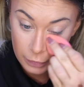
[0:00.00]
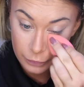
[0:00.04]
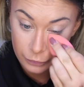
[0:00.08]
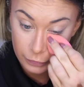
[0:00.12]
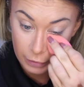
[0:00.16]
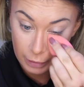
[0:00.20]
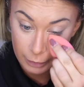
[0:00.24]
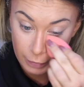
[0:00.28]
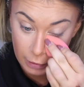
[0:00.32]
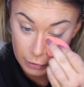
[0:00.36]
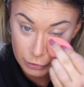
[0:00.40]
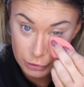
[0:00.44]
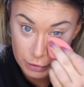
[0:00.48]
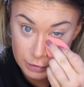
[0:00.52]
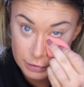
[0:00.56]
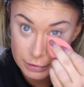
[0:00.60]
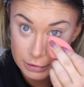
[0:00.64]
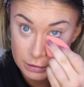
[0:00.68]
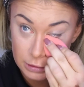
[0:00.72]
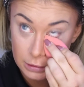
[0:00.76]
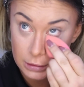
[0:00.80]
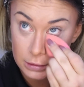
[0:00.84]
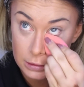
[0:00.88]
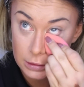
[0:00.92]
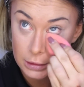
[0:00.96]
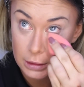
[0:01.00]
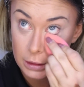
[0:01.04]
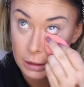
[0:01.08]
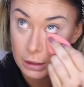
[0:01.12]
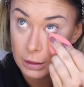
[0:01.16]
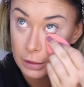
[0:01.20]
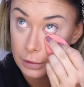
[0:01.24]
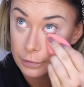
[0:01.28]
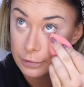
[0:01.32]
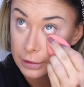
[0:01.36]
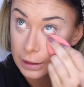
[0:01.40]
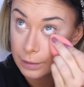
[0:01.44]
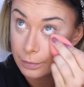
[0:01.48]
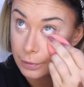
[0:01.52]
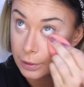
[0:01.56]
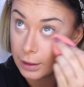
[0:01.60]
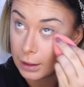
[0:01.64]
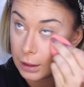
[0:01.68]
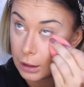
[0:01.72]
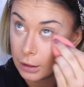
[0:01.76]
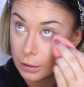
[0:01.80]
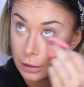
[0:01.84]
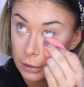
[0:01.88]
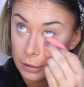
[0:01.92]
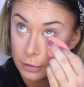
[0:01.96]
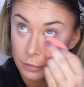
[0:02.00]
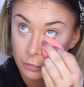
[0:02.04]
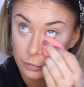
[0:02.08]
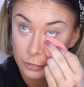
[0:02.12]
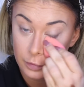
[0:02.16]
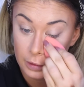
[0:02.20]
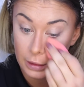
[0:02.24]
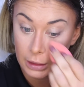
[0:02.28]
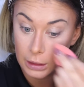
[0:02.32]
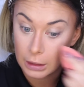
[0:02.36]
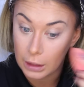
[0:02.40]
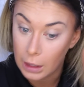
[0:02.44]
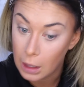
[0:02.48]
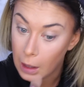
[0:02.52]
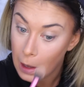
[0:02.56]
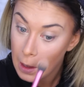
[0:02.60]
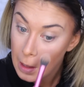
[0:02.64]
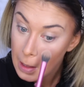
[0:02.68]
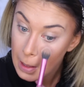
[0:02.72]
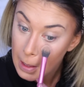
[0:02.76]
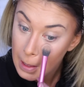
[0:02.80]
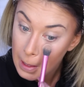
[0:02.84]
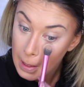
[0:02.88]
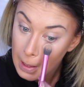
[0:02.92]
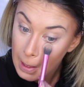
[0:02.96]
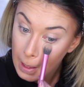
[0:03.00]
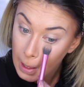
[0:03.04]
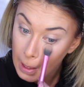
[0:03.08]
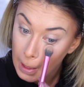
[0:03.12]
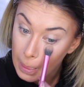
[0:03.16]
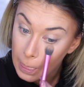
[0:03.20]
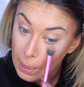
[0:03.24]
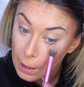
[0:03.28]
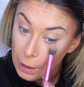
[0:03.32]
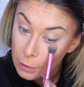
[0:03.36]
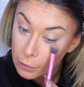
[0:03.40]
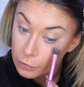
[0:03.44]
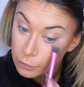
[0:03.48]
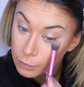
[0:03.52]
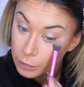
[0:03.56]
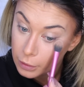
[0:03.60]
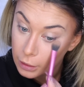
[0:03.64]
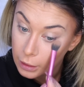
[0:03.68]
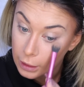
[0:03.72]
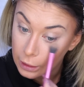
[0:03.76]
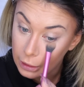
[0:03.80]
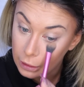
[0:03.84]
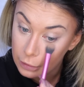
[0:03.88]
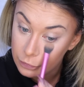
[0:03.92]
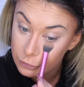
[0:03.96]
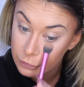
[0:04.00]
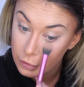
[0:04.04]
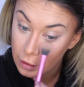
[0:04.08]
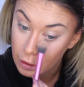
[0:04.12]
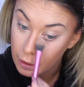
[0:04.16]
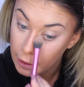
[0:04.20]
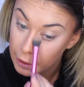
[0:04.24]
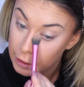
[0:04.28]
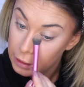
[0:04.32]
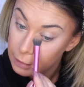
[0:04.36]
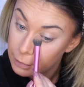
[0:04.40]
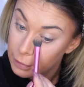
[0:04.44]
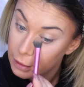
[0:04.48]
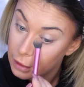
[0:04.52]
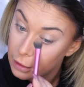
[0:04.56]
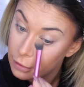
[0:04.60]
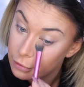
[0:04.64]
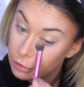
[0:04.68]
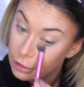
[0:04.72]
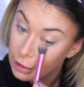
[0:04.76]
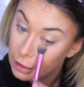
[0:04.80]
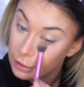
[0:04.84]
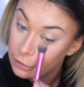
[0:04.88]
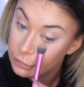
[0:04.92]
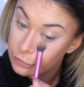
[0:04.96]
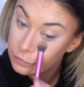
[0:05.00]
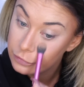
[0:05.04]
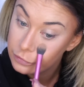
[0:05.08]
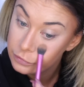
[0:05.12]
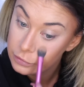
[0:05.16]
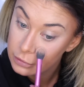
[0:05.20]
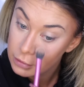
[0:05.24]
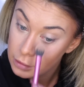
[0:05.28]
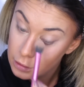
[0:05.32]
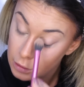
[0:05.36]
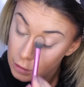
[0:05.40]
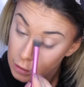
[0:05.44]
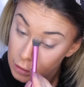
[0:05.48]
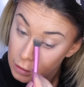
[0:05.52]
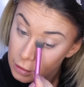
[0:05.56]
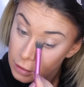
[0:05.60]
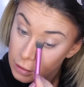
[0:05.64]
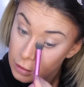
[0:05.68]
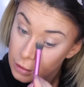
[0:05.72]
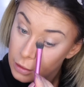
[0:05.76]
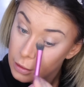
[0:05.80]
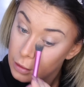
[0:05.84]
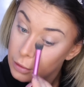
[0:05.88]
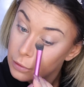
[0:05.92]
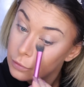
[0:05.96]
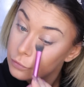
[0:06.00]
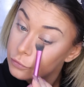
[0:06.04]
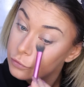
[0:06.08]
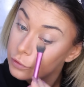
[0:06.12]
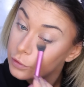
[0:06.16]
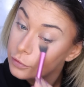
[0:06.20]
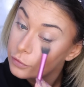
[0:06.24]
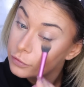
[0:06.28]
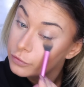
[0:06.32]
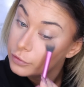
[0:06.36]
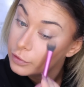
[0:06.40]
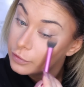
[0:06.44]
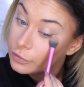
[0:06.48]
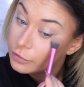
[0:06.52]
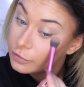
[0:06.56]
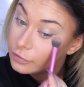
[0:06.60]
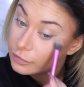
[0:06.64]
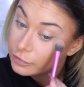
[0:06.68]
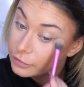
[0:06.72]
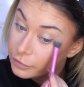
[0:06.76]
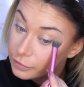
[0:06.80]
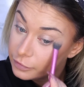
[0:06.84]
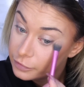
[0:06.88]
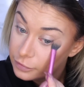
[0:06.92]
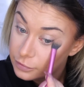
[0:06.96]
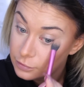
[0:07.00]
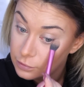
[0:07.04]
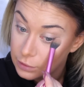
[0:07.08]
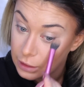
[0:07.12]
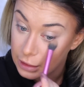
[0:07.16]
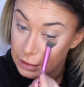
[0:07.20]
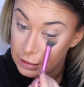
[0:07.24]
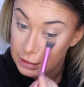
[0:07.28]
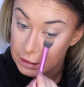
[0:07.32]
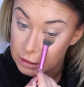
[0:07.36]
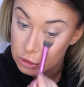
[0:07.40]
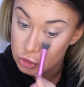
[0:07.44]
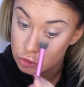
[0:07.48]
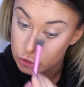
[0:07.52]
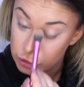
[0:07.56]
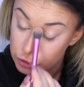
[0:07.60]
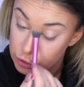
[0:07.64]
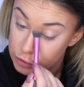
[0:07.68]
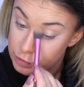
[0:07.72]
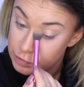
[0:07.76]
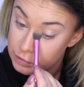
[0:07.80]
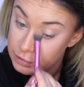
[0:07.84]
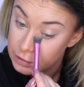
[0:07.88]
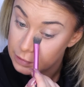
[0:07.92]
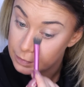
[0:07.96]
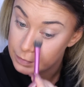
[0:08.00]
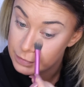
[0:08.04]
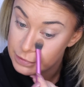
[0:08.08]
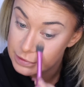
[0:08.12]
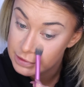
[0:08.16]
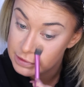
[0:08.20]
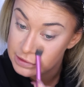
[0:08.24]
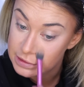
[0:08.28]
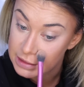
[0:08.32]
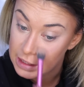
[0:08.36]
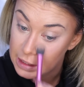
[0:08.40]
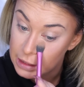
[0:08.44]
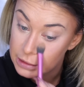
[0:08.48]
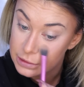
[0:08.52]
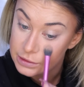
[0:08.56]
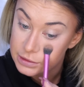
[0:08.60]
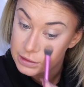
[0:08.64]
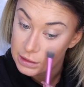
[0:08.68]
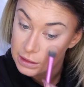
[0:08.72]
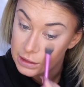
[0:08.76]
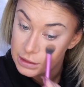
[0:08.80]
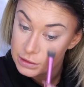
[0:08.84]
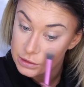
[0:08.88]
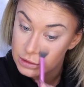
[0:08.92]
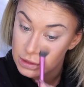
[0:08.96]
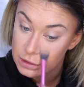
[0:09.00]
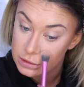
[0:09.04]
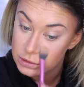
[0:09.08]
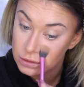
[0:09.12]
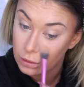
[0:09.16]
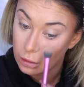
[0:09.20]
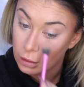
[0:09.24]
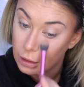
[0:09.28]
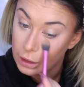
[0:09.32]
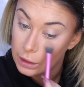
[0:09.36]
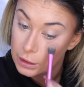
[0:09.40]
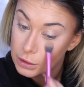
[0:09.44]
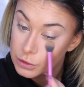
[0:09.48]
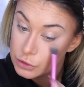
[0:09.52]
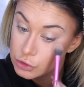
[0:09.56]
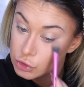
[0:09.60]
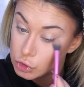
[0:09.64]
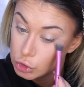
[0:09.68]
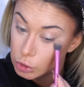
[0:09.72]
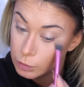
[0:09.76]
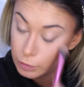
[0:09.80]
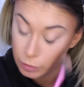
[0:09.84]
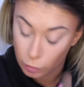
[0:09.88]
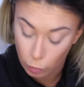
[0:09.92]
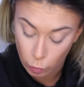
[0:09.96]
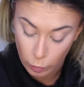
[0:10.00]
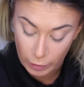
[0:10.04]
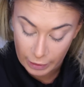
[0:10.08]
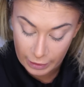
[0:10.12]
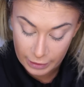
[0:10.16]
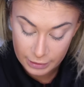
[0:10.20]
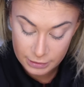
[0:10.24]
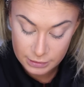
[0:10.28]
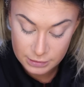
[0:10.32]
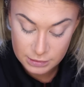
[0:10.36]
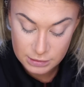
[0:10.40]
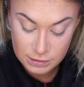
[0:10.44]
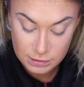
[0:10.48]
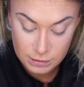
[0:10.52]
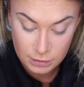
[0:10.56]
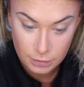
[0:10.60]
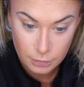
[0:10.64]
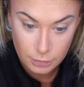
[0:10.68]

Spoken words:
So by just tapping out the concealer And then just applying a tiny bit of this, just to, like, literally just to set it so it's not like super wet,